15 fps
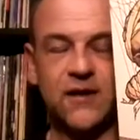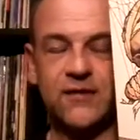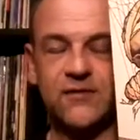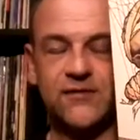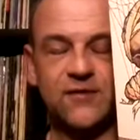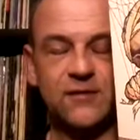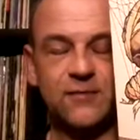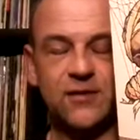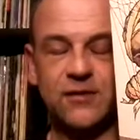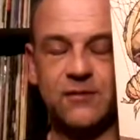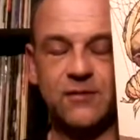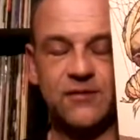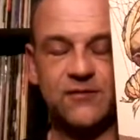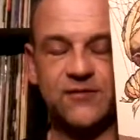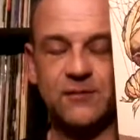Some
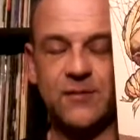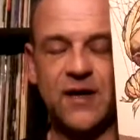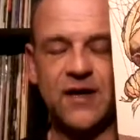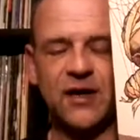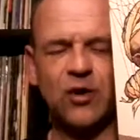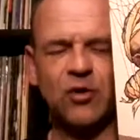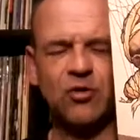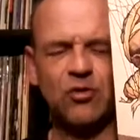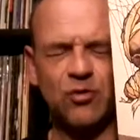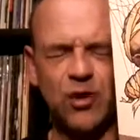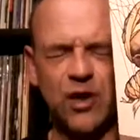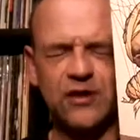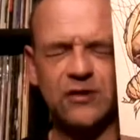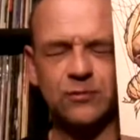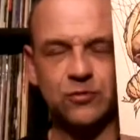
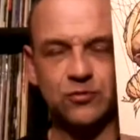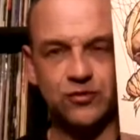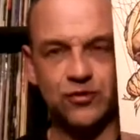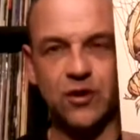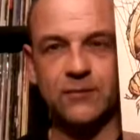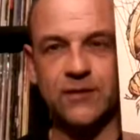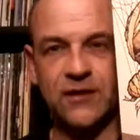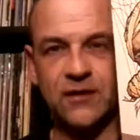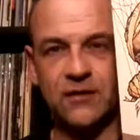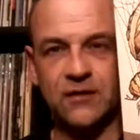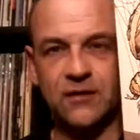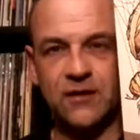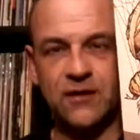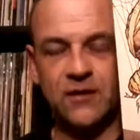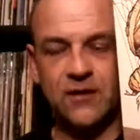incredible drumming.
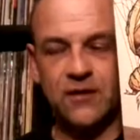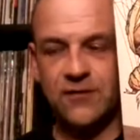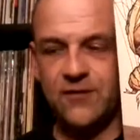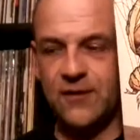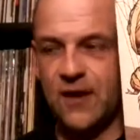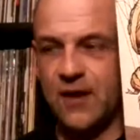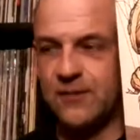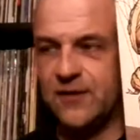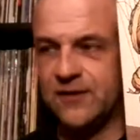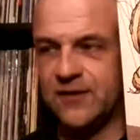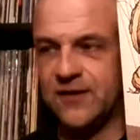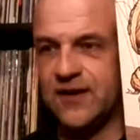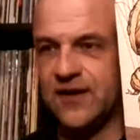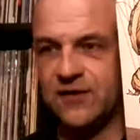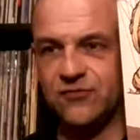I mean, the
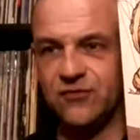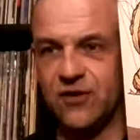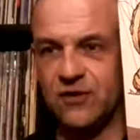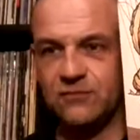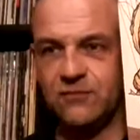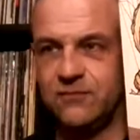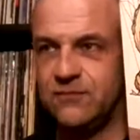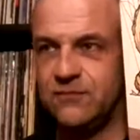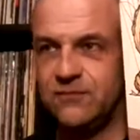kick drum.